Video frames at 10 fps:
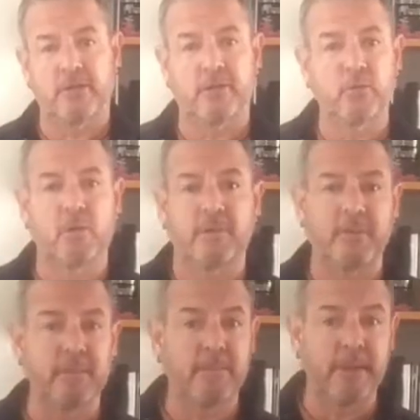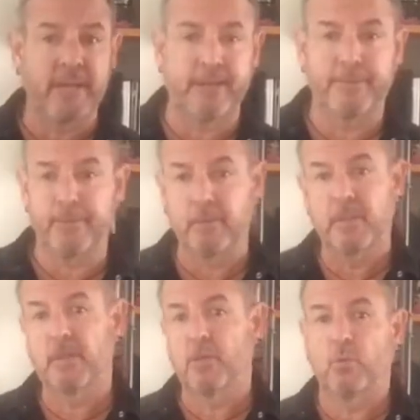or you want to be in a band or
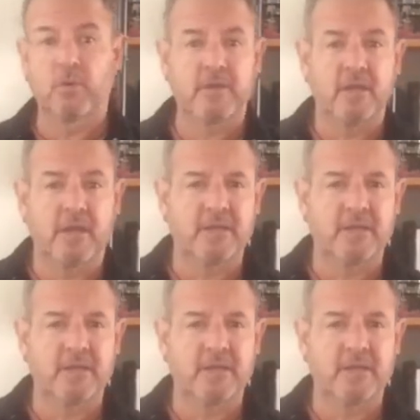whatnot.